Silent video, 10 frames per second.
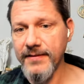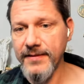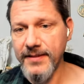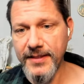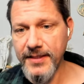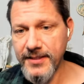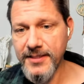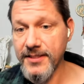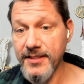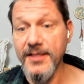
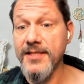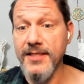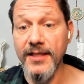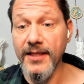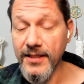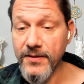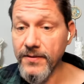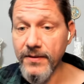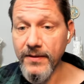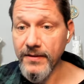It's a
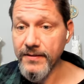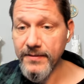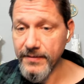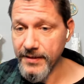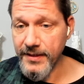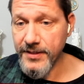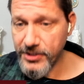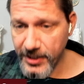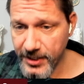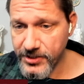literal
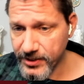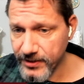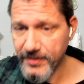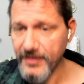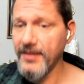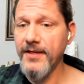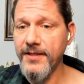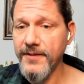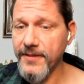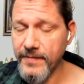initiation.
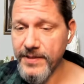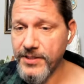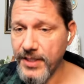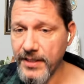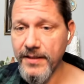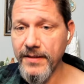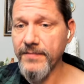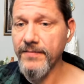You're going to be shaking